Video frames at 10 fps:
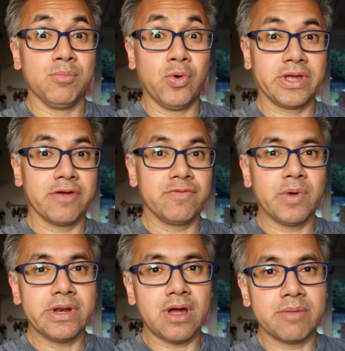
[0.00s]
Morning
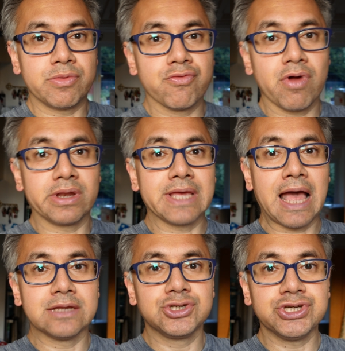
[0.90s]
everyone, I'm the running
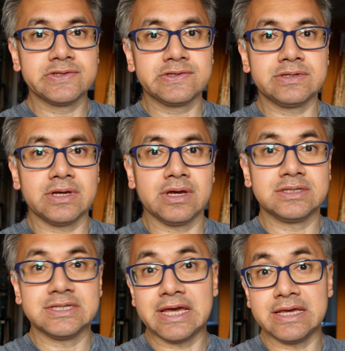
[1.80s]
allergist.
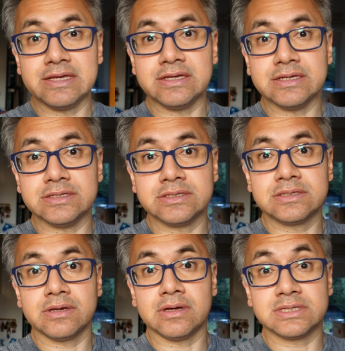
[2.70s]
Today
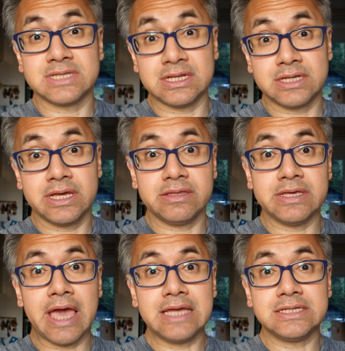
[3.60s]
is Sunday
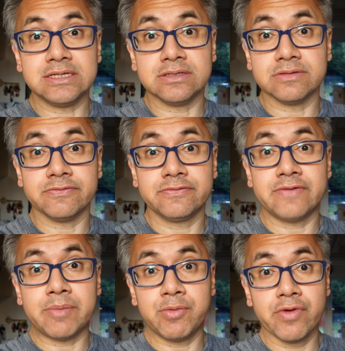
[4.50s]
the 18th of
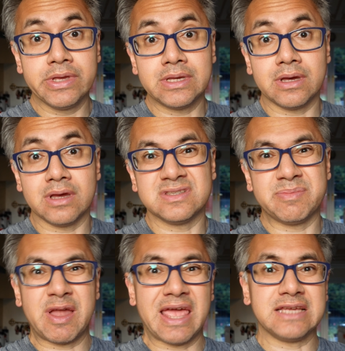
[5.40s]
February. It's
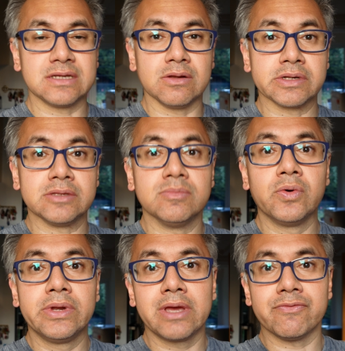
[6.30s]
about 8 o'clock in the
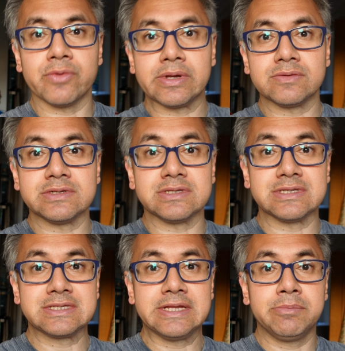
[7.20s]
morning, everyone else is
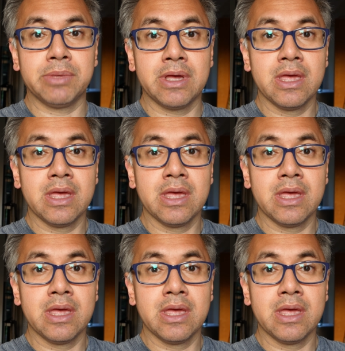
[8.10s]
asleep.